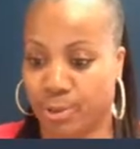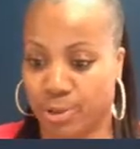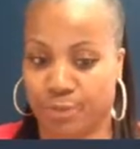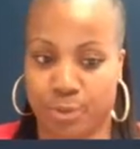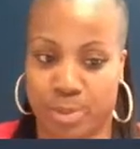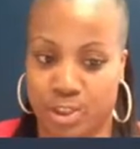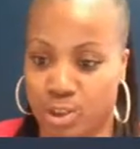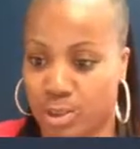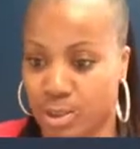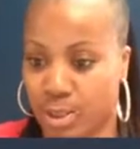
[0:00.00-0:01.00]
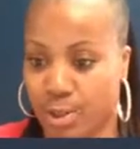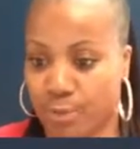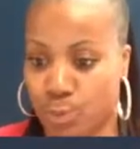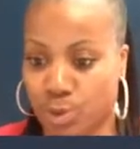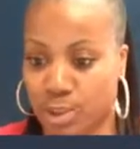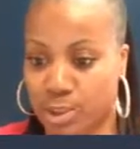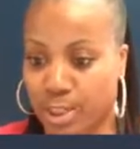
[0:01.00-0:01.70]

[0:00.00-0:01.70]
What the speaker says: Her information is there if you want to